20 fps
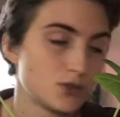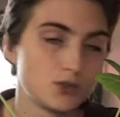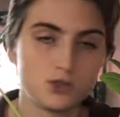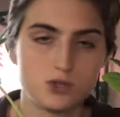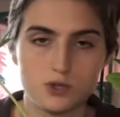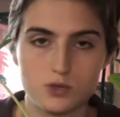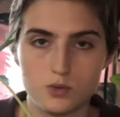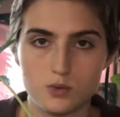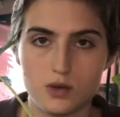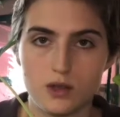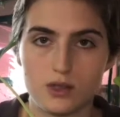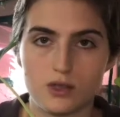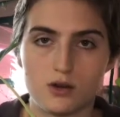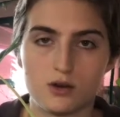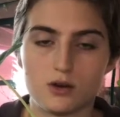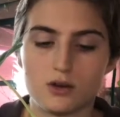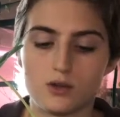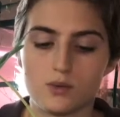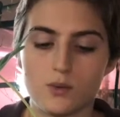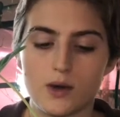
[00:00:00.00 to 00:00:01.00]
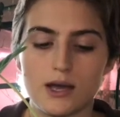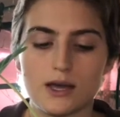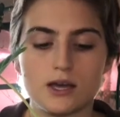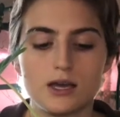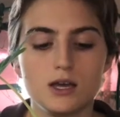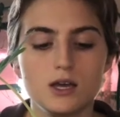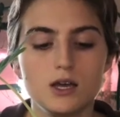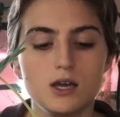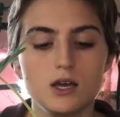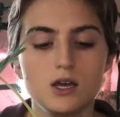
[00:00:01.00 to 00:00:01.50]
to a third of the way.
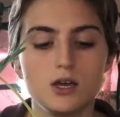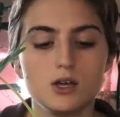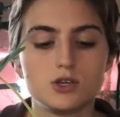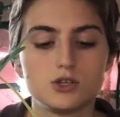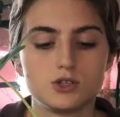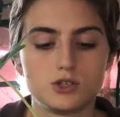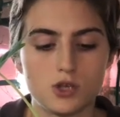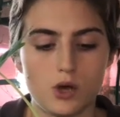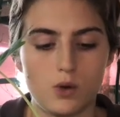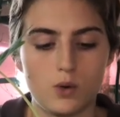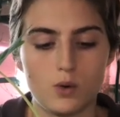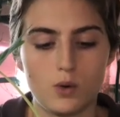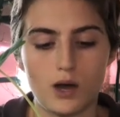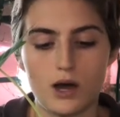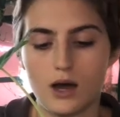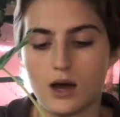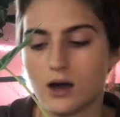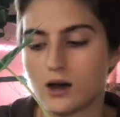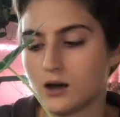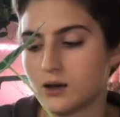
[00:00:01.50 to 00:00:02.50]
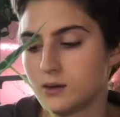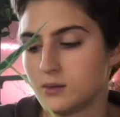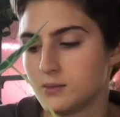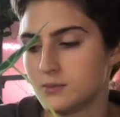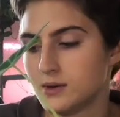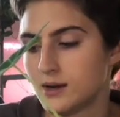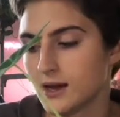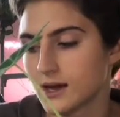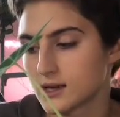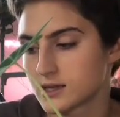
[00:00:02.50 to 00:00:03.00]
So
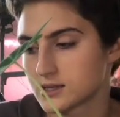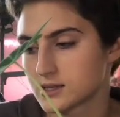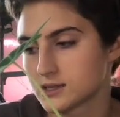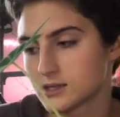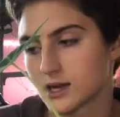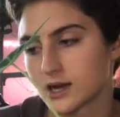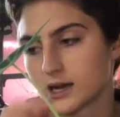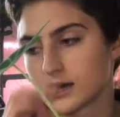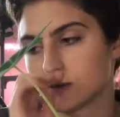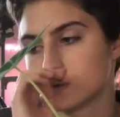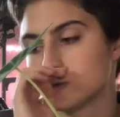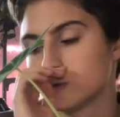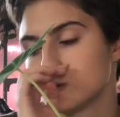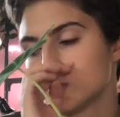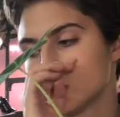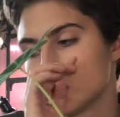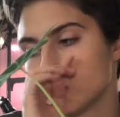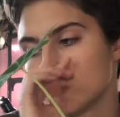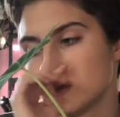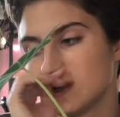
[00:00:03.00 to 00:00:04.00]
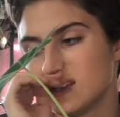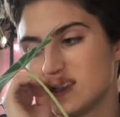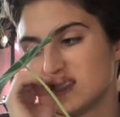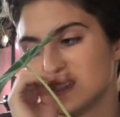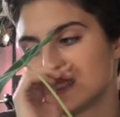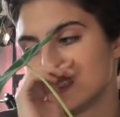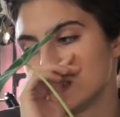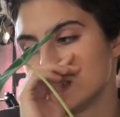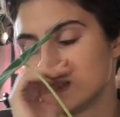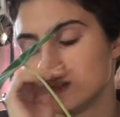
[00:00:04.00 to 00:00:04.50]
next I will go
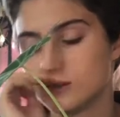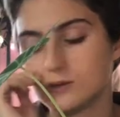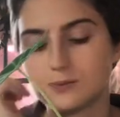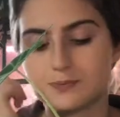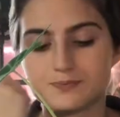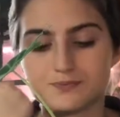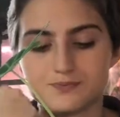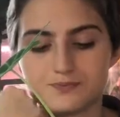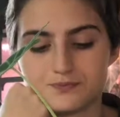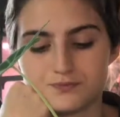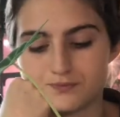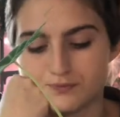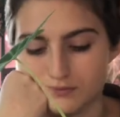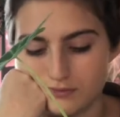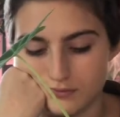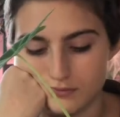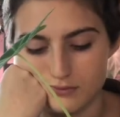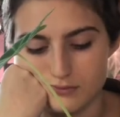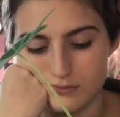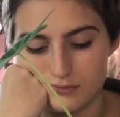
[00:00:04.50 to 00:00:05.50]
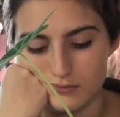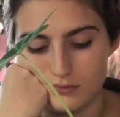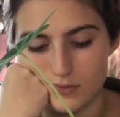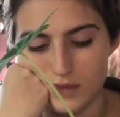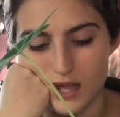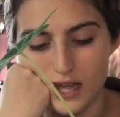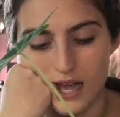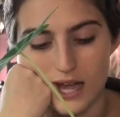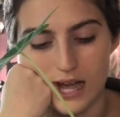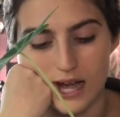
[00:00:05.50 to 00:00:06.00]
into
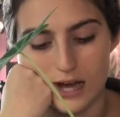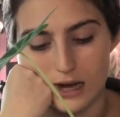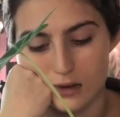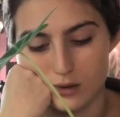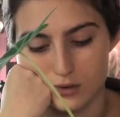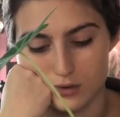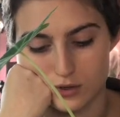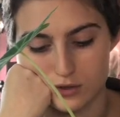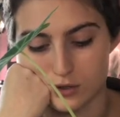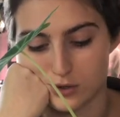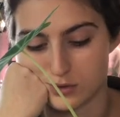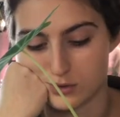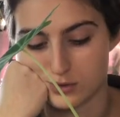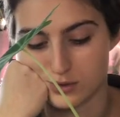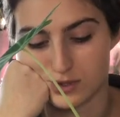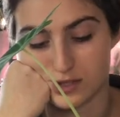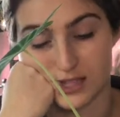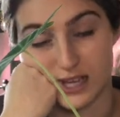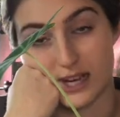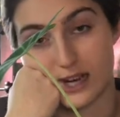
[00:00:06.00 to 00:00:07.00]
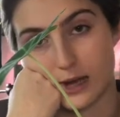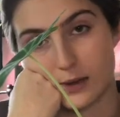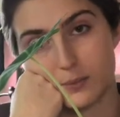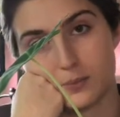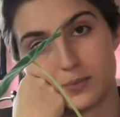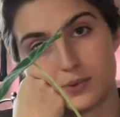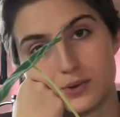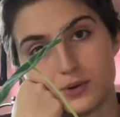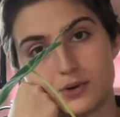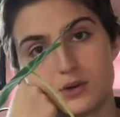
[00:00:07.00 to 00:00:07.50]
how to set up
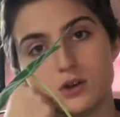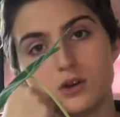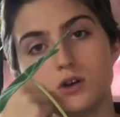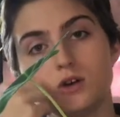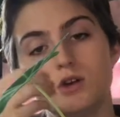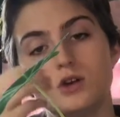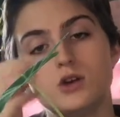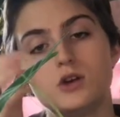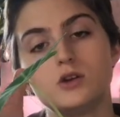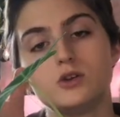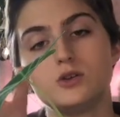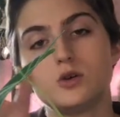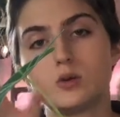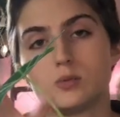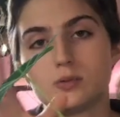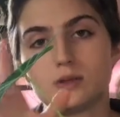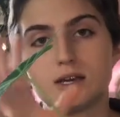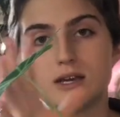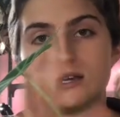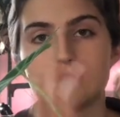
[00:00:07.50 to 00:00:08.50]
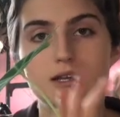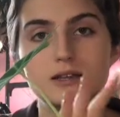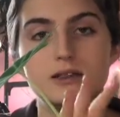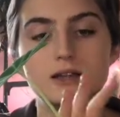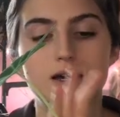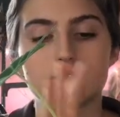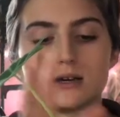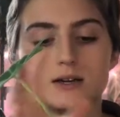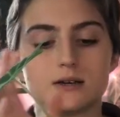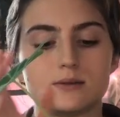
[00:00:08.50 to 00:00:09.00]
your plant in
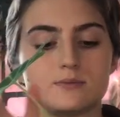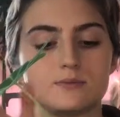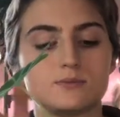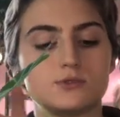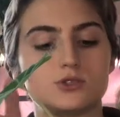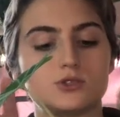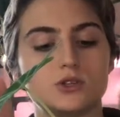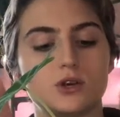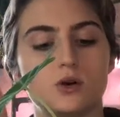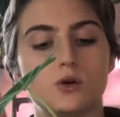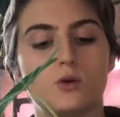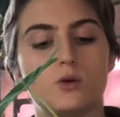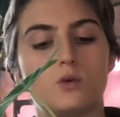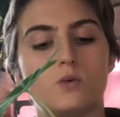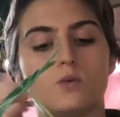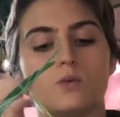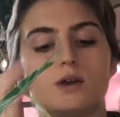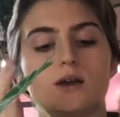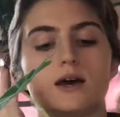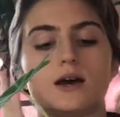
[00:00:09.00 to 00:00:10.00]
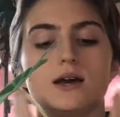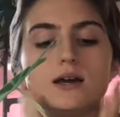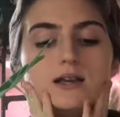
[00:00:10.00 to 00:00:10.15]
Leca. So when I